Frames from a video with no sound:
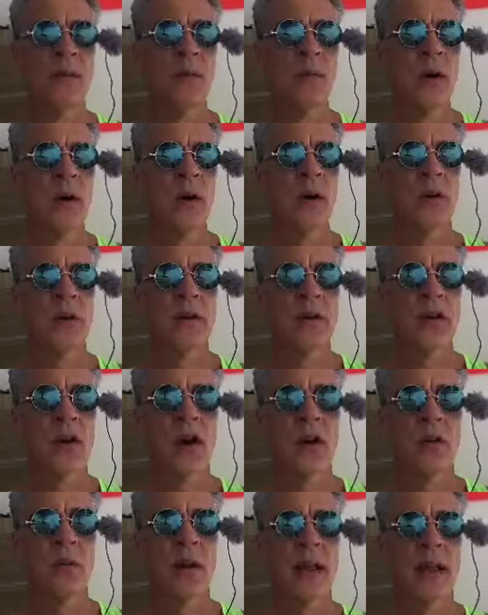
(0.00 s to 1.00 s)
where a
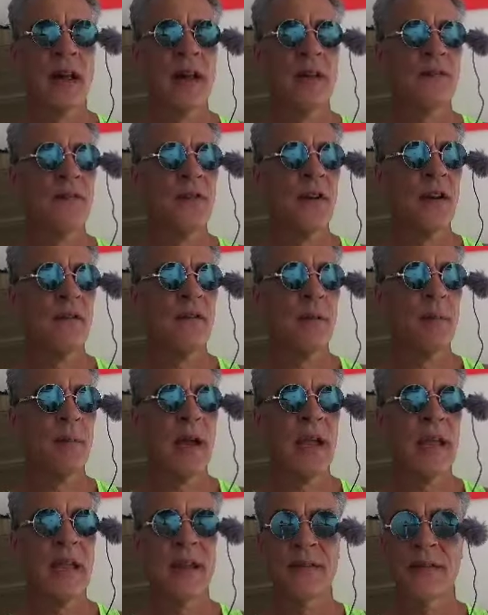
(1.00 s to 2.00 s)
dog ran out in front of a
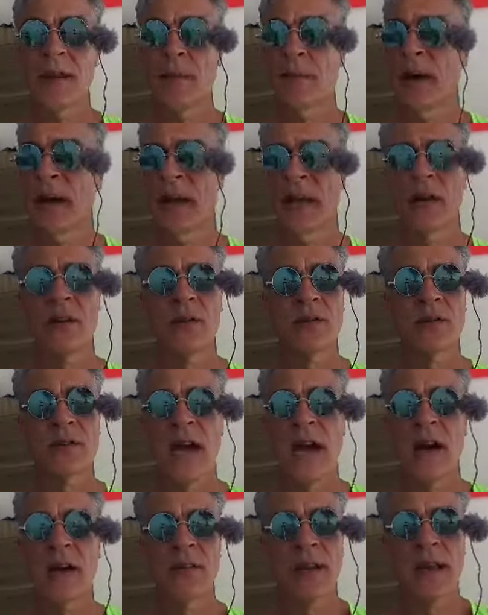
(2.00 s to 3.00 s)
bike, and the bike goes
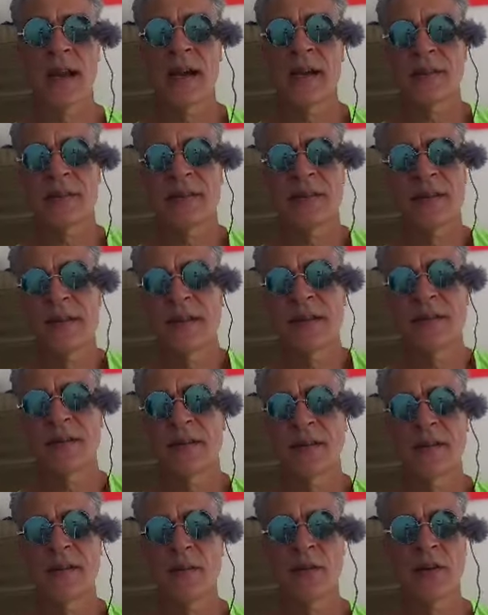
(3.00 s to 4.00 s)
down, guys.
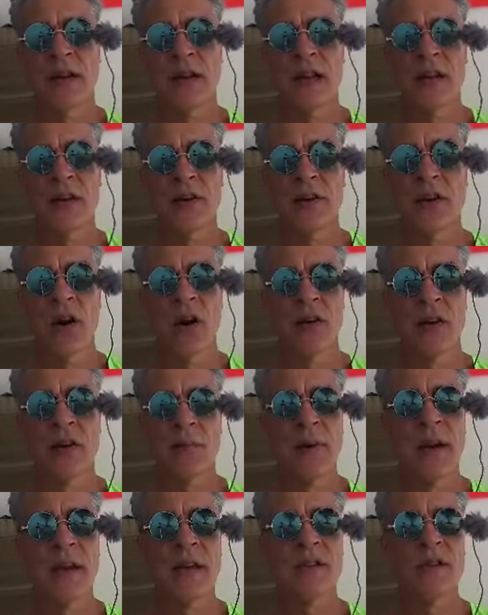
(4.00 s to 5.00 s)
You hit a dog,
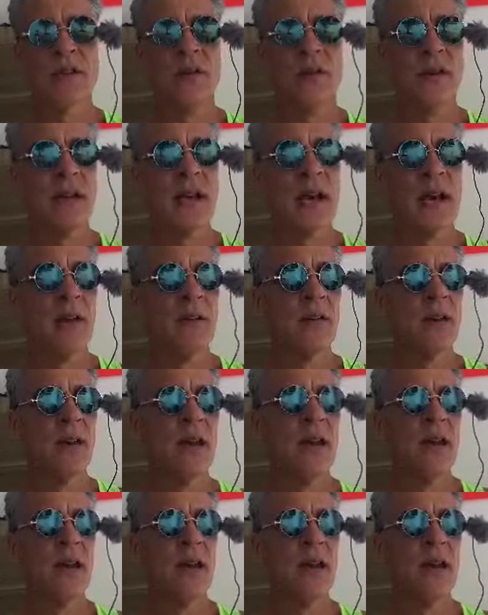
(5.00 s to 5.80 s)
your bike's going down.